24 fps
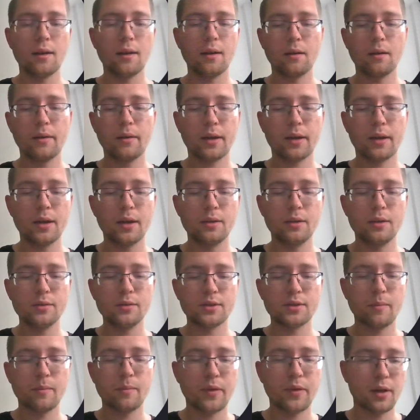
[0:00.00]
And now I
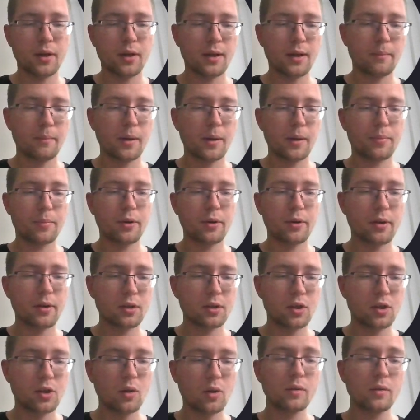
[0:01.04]
can do something like my
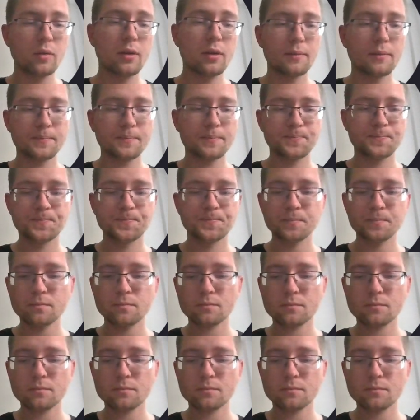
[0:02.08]
product code